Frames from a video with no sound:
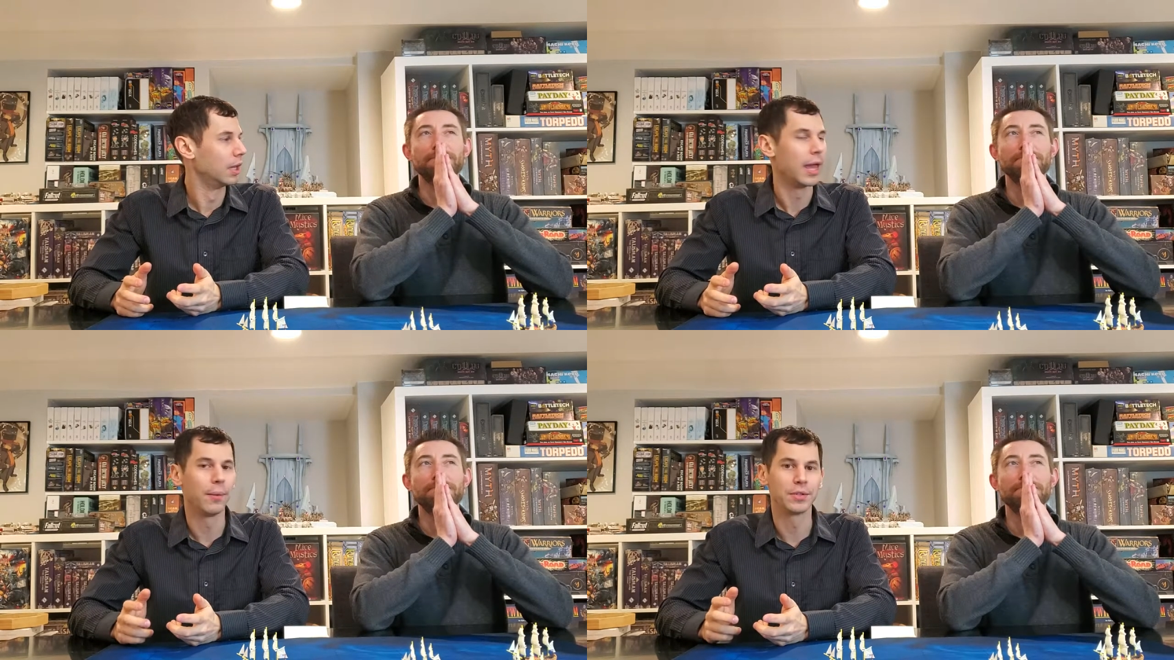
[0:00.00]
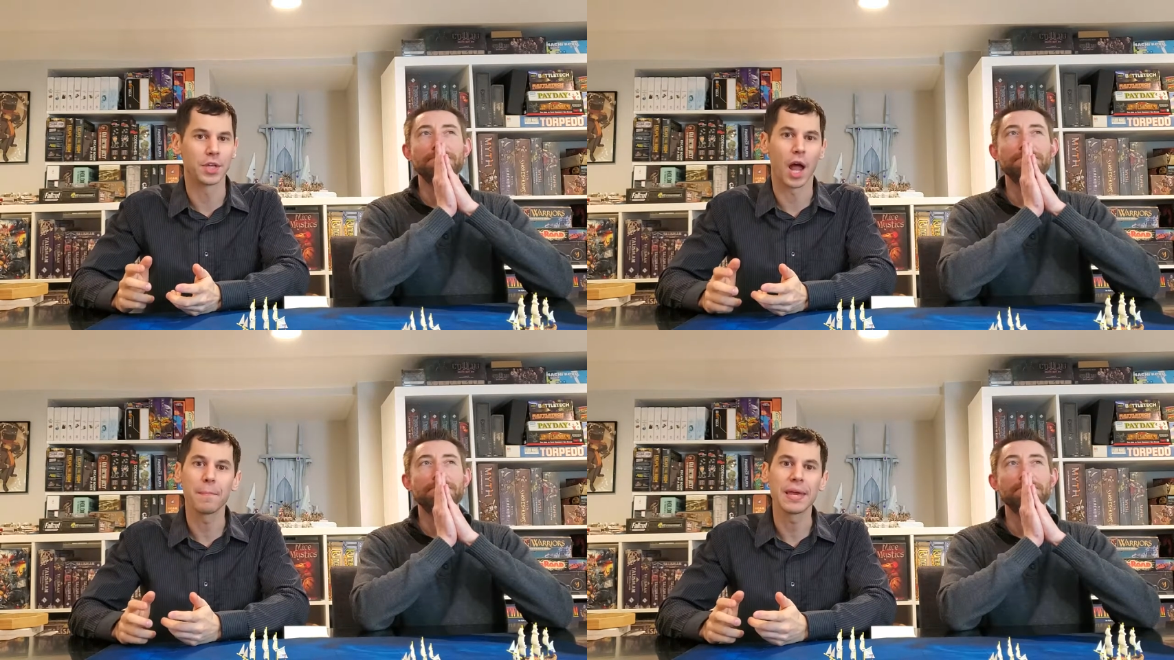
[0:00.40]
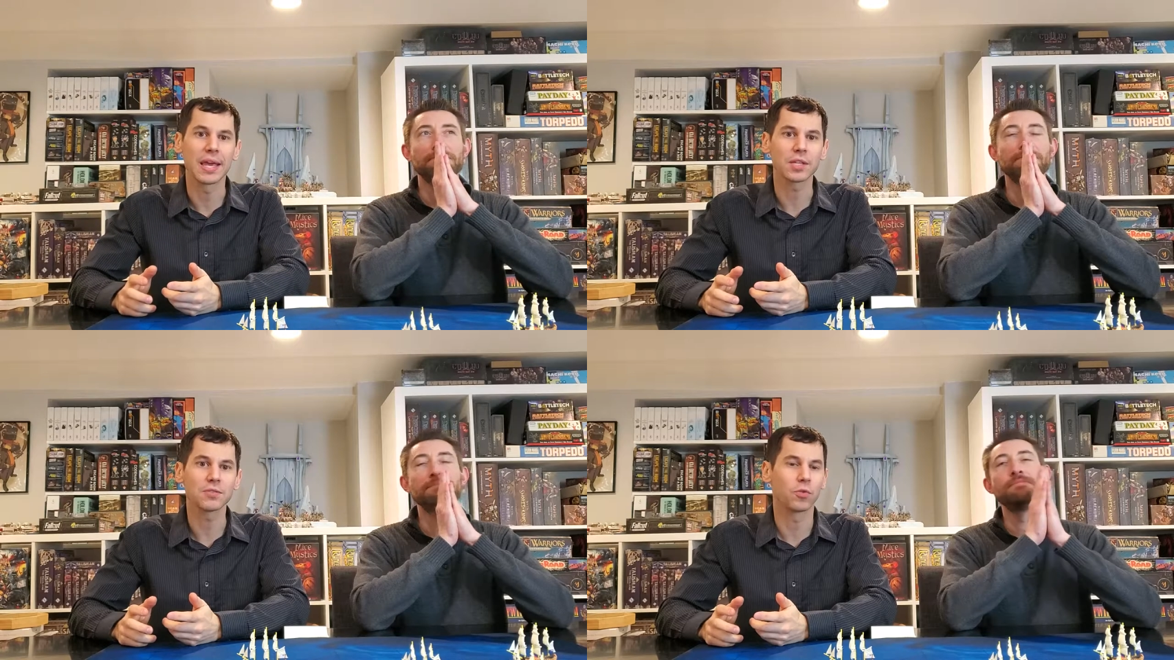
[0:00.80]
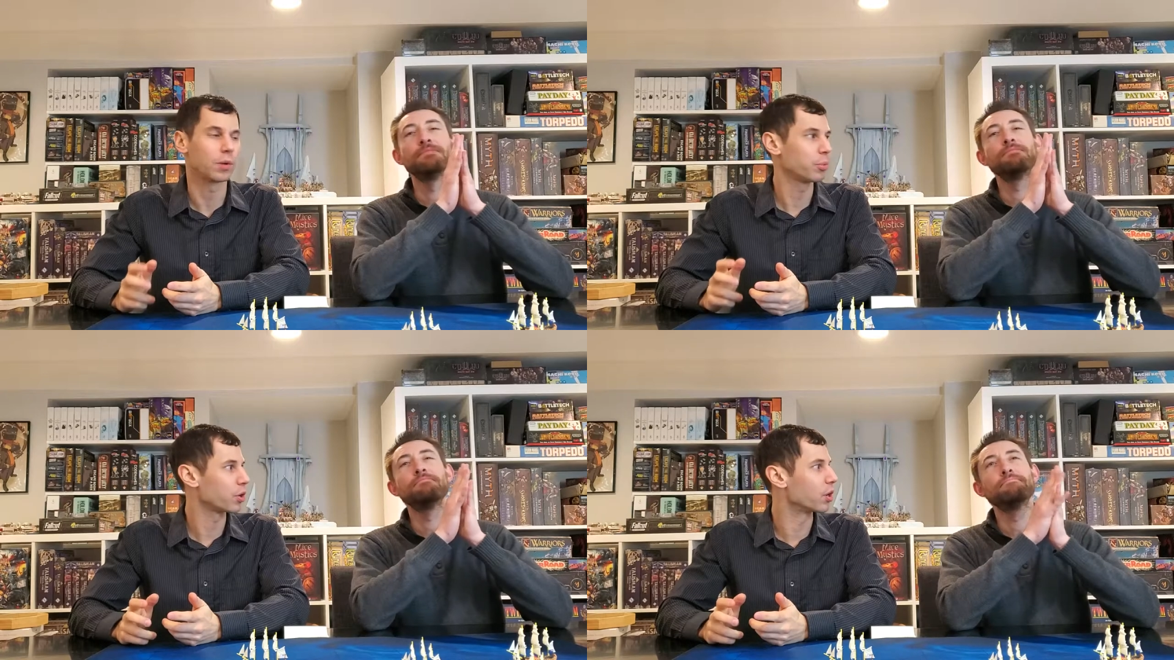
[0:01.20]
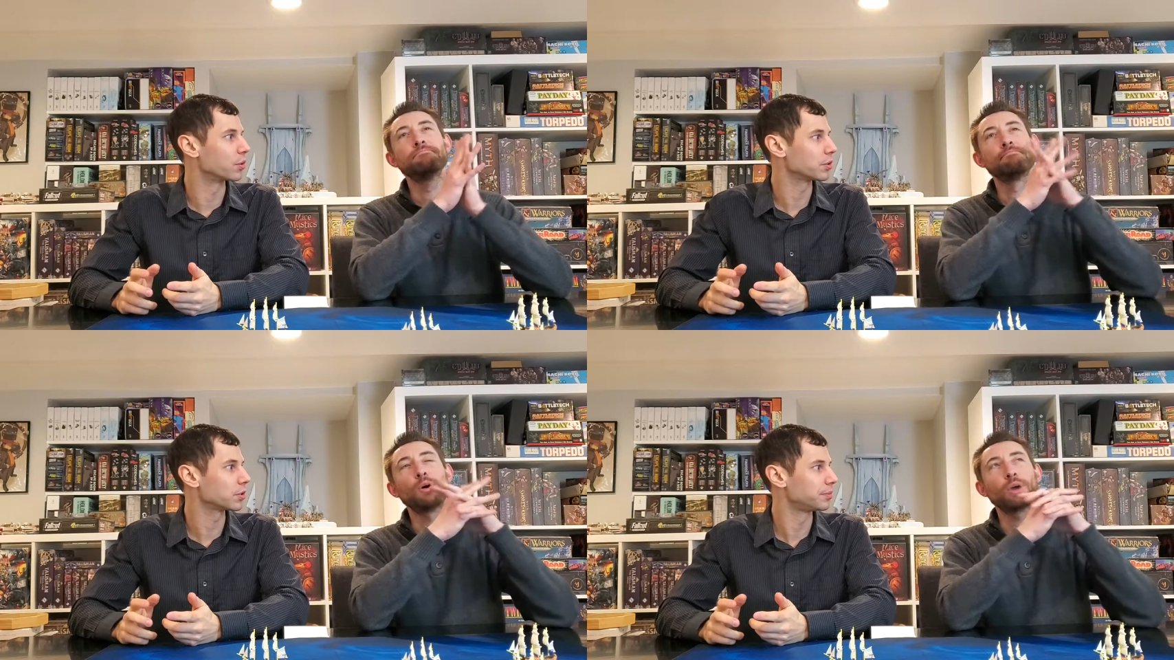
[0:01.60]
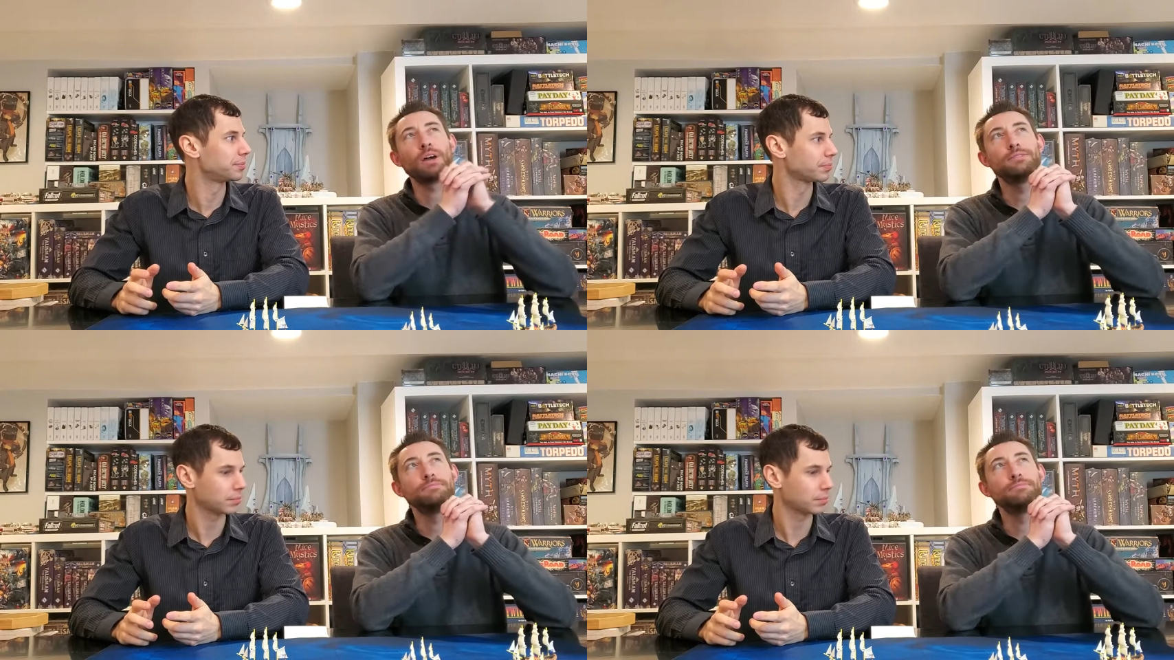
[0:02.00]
Speaker 1: It was on PS4 Pros. Okay.